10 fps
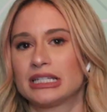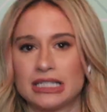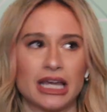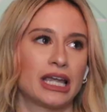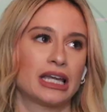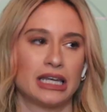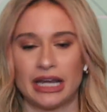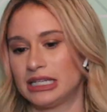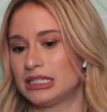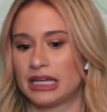singing,
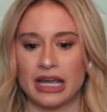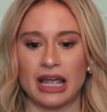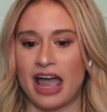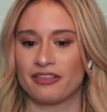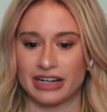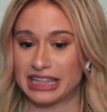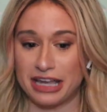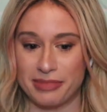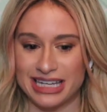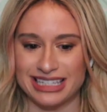dancing,
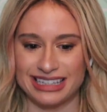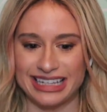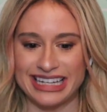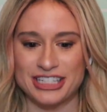everything basically.